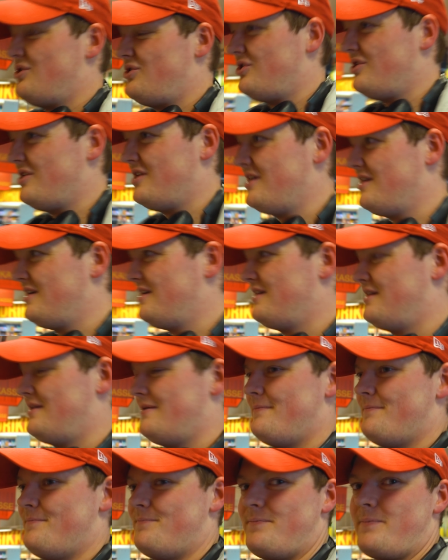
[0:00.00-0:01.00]
What you gotta
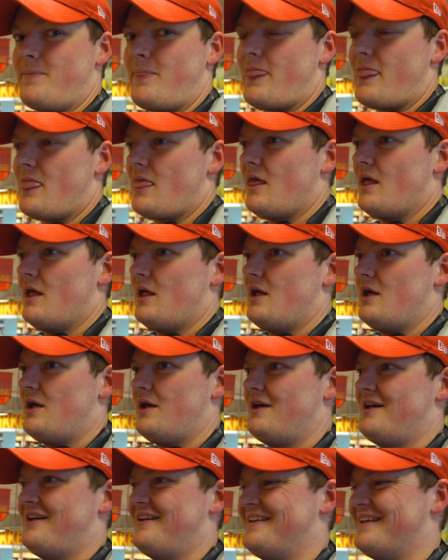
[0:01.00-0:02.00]
say? You excited?
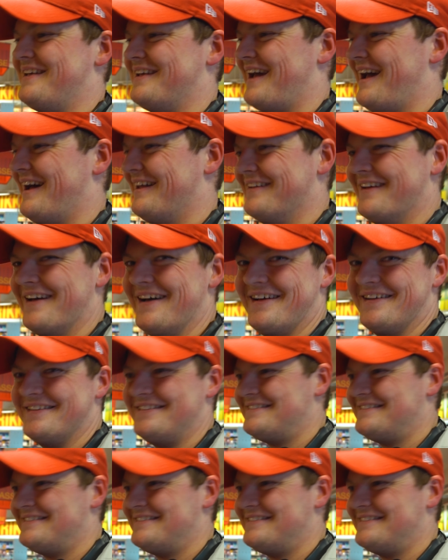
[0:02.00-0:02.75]
Hell yeah.